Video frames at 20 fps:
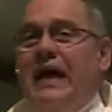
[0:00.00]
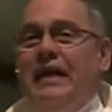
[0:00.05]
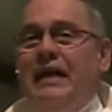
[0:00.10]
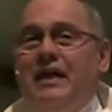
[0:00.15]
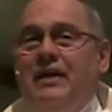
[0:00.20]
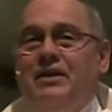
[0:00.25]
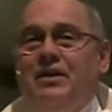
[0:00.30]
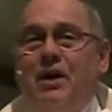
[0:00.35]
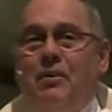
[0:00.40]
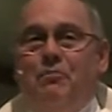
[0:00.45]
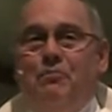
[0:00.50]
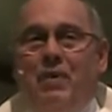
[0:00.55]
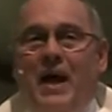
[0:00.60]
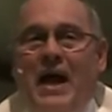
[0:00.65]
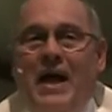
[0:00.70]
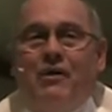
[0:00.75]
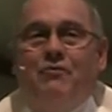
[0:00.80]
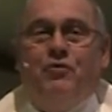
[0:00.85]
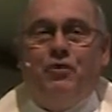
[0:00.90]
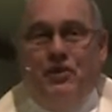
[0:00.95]
and then come
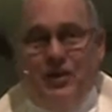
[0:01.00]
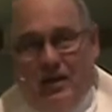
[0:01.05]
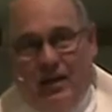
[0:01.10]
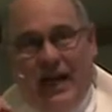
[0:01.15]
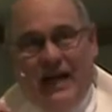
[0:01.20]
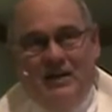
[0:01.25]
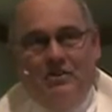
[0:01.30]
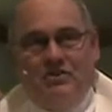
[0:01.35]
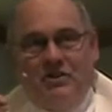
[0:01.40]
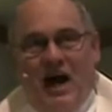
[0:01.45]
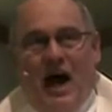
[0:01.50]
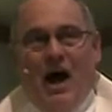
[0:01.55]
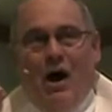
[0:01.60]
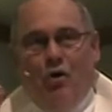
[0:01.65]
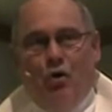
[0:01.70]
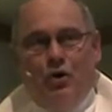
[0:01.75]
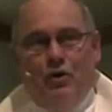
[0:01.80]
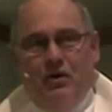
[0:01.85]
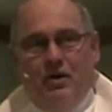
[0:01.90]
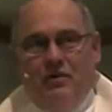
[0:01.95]
back for the last
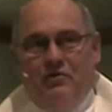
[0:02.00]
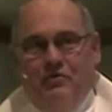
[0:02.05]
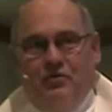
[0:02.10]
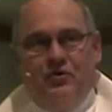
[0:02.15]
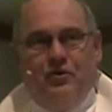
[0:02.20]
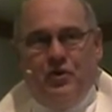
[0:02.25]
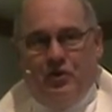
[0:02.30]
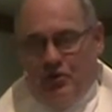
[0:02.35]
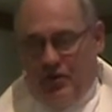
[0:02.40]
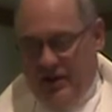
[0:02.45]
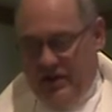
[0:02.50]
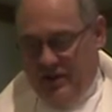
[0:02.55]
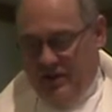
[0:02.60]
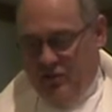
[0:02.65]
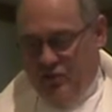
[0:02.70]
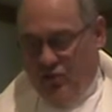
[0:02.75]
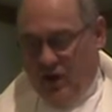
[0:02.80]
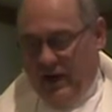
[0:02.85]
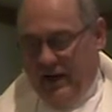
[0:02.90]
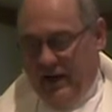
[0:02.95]
hour of furious
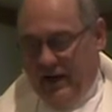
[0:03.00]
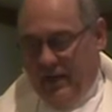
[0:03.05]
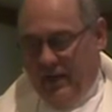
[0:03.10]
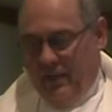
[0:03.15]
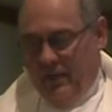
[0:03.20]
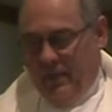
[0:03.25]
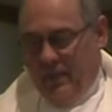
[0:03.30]
writing.